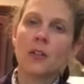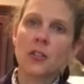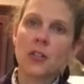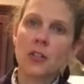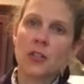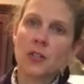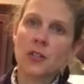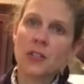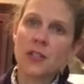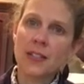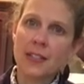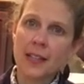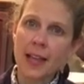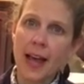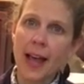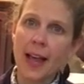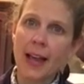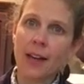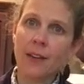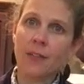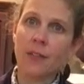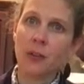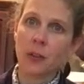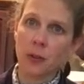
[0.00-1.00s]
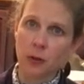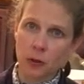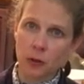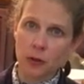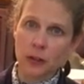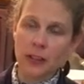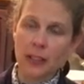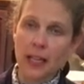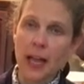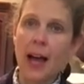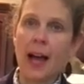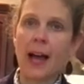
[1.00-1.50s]
to save your
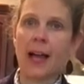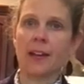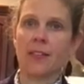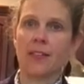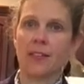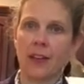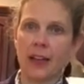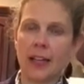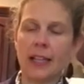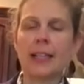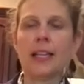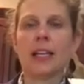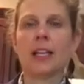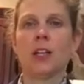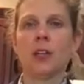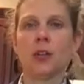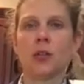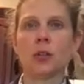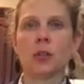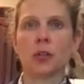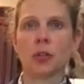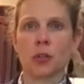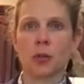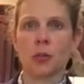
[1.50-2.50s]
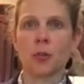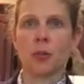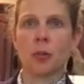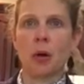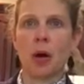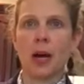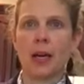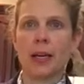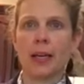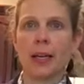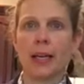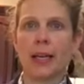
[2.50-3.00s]
life and heal your
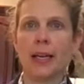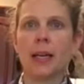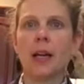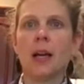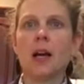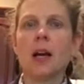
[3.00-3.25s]
body.